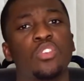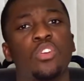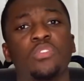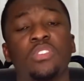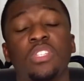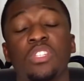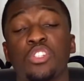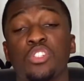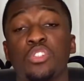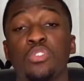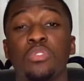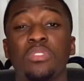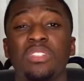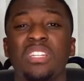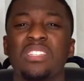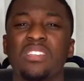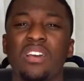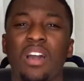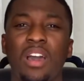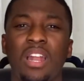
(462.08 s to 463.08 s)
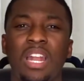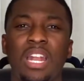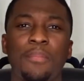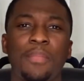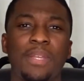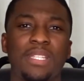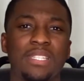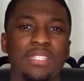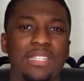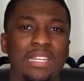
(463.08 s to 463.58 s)
of this shoe, this
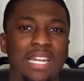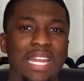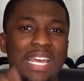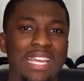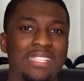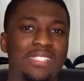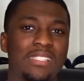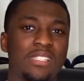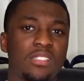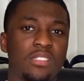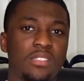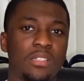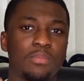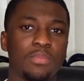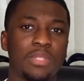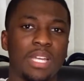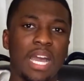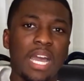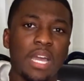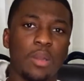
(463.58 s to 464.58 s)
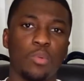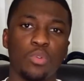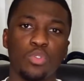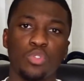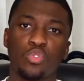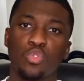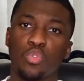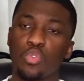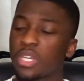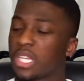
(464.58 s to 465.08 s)
unlimited lace system that I was
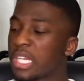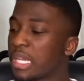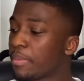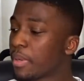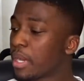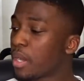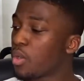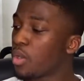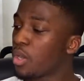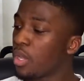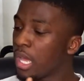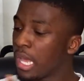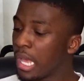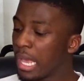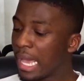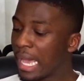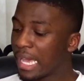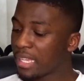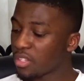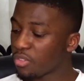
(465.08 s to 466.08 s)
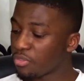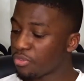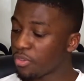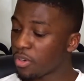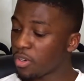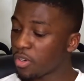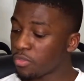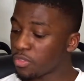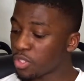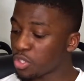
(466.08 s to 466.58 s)
talking about at the
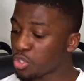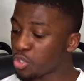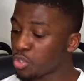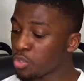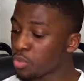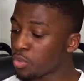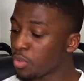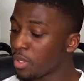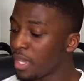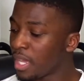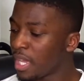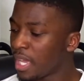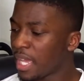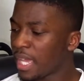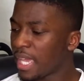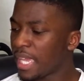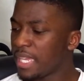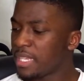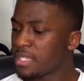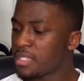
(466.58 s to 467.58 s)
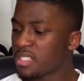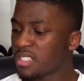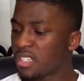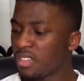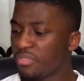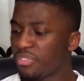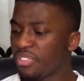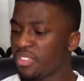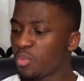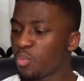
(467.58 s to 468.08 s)
front of the shoe is
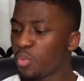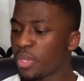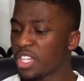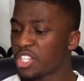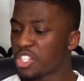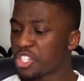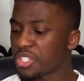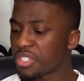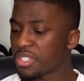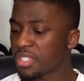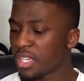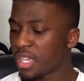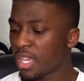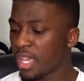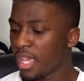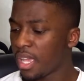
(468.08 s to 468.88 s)
something which